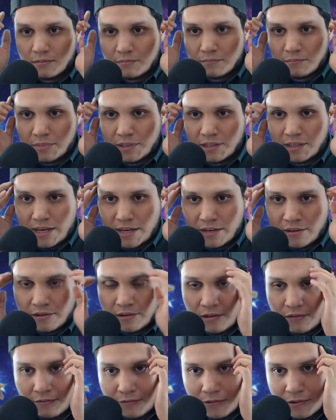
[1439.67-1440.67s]
but I don't
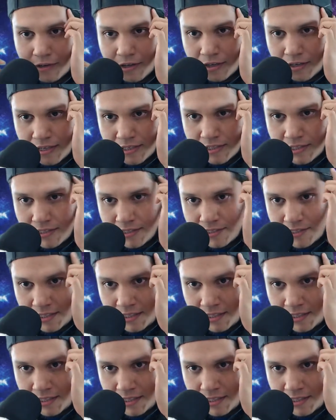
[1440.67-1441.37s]
know if we're gonna actually see. And